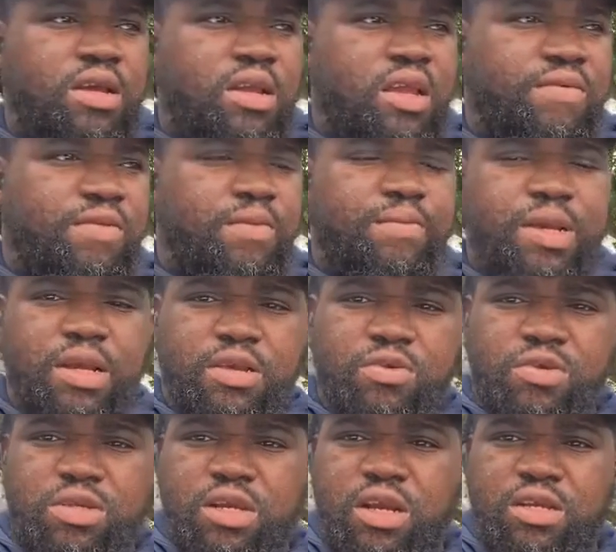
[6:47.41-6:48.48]
even Emmanuel
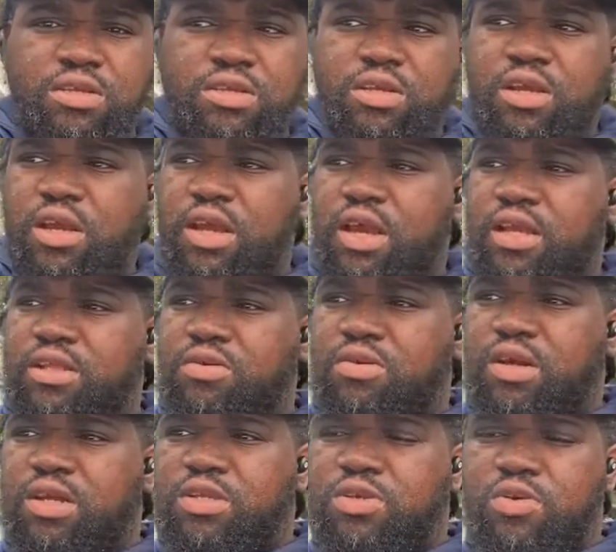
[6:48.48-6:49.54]
Sanders they added. You
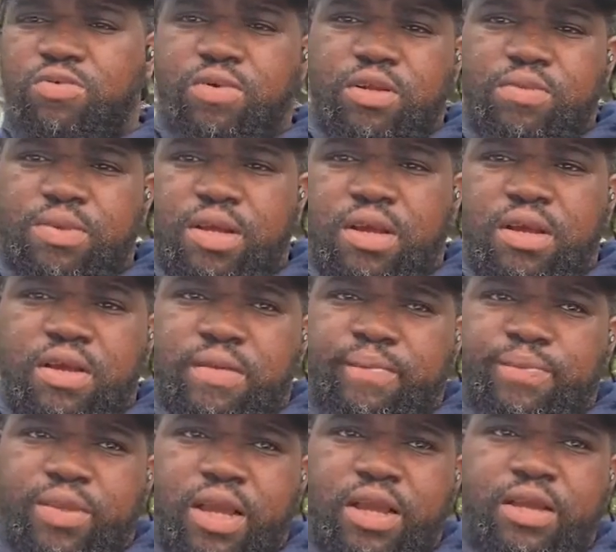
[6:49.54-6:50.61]
got two running backs.
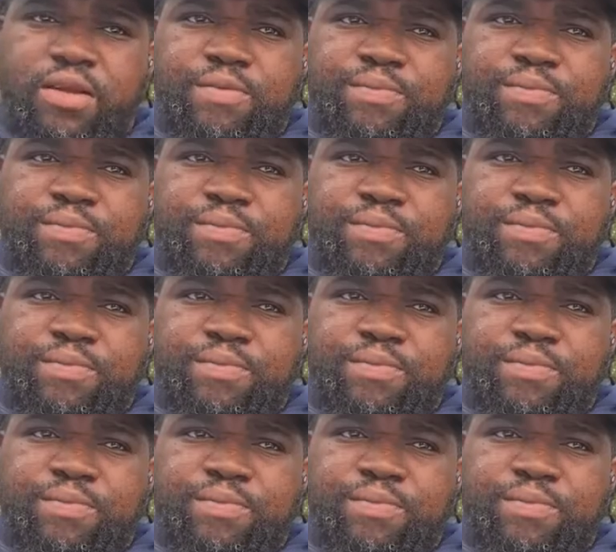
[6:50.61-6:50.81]
Like,